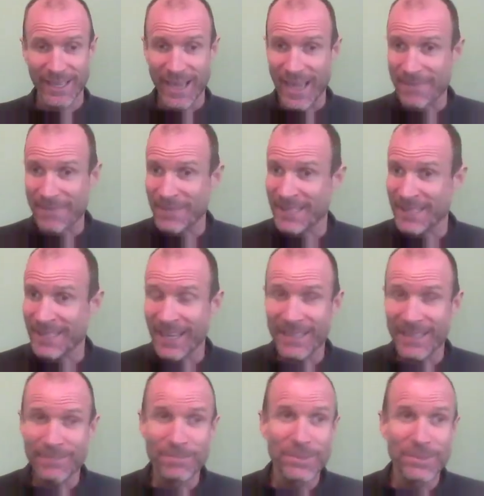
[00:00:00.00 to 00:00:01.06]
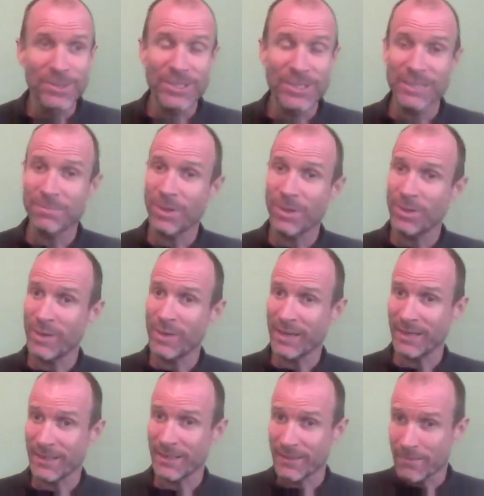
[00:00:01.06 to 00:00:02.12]
I mean, Mooji's
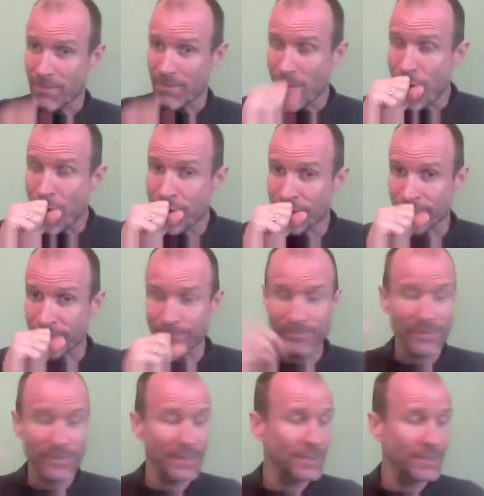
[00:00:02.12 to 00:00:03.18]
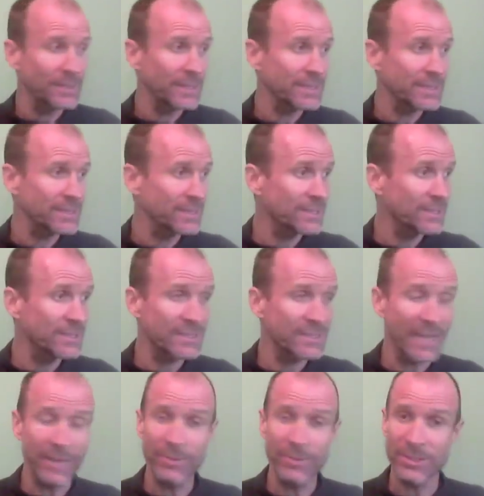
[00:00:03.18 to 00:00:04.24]
poetic. Let's
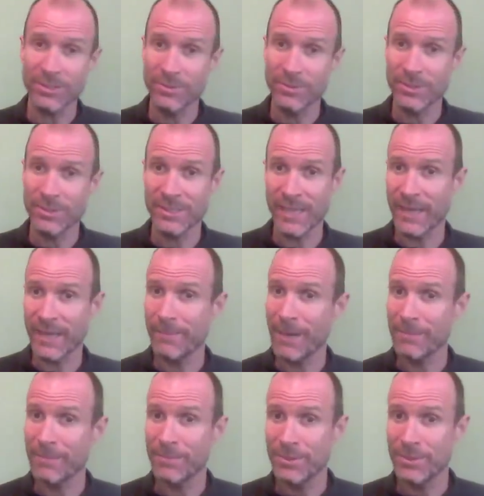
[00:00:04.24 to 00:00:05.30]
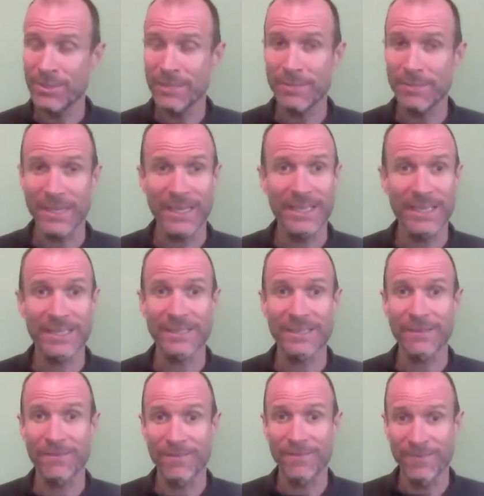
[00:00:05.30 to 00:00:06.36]
say what you will say about Mooji, but he is
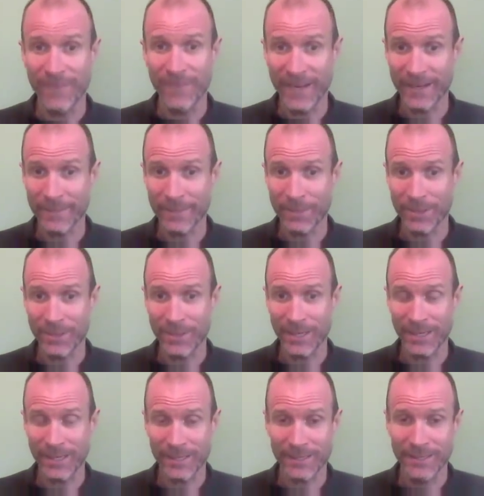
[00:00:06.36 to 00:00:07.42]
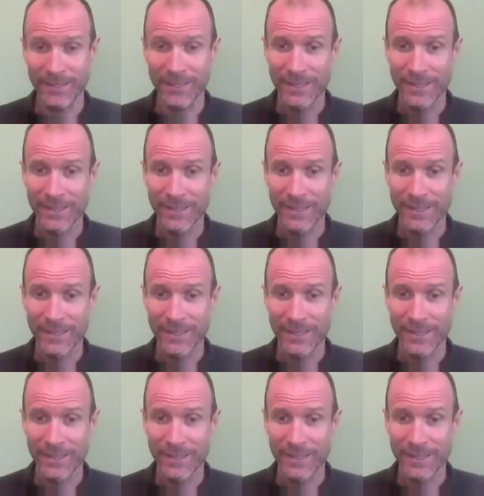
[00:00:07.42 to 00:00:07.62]
a very poetic.